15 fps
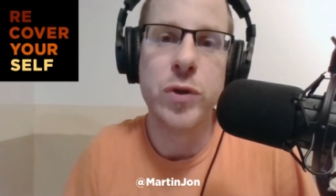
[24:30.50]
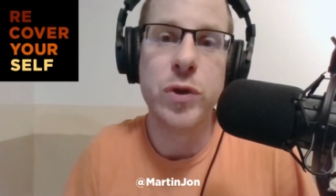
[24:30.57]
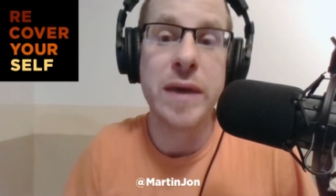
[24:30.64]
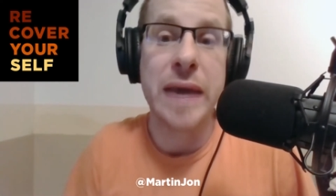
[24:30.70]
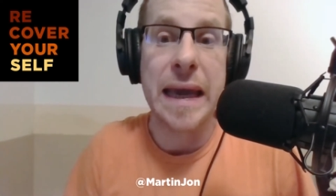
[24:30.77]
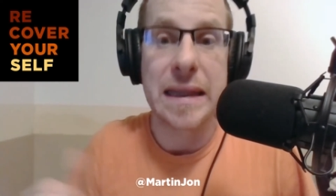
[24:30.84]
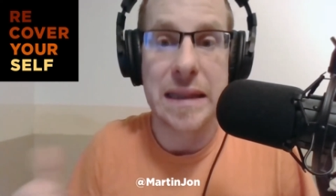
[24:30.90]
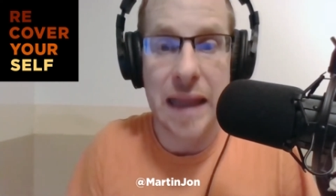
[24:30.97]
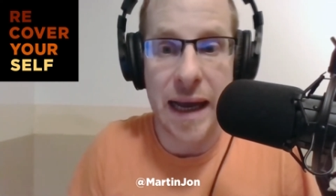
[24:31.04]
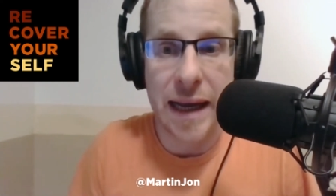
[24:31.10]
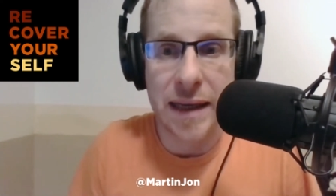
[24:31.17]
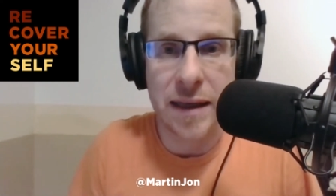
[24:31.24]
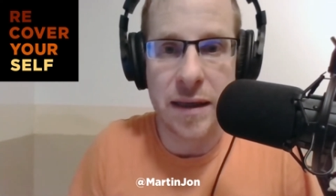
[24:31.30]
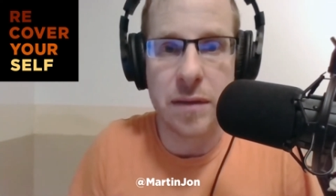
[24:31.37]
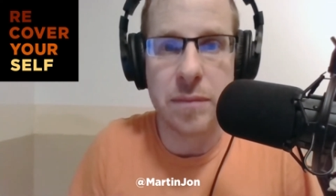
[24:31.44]
you can't lie
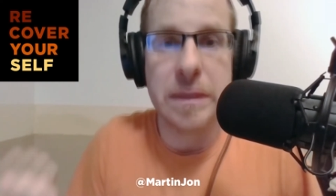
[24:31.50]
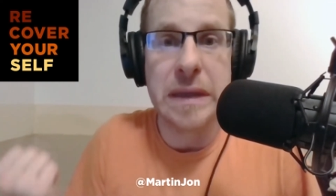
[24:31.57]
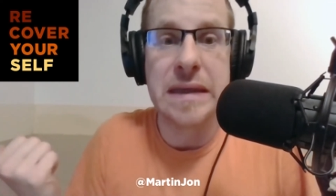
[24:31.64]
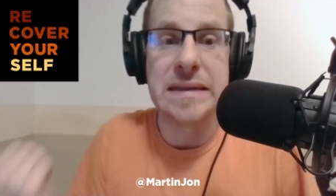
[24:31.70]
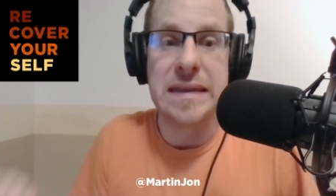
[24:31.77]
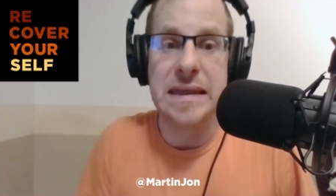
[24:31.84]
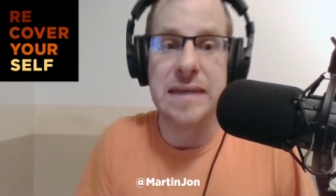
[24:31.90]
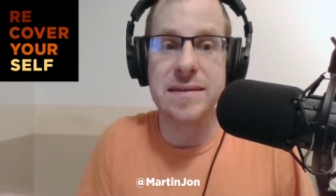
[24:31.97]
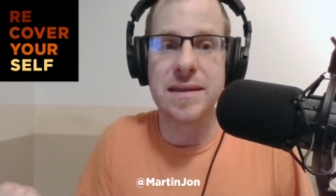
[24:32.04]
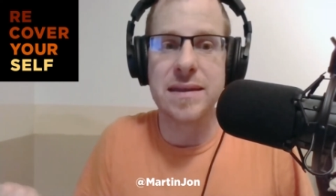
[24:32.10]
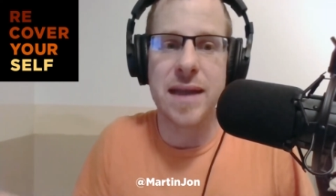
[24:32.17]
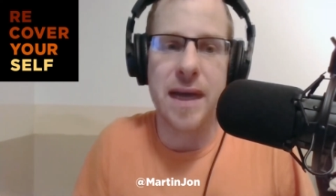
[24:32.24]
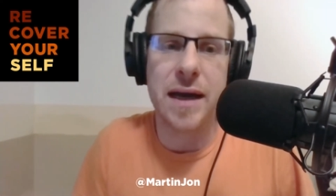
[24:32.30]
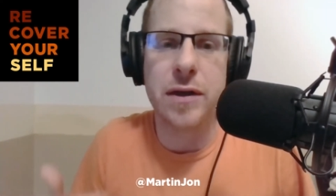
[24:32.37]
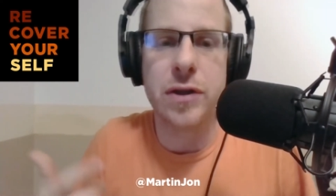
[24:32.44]
to him because he's a
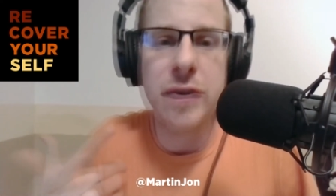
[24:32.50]
liar.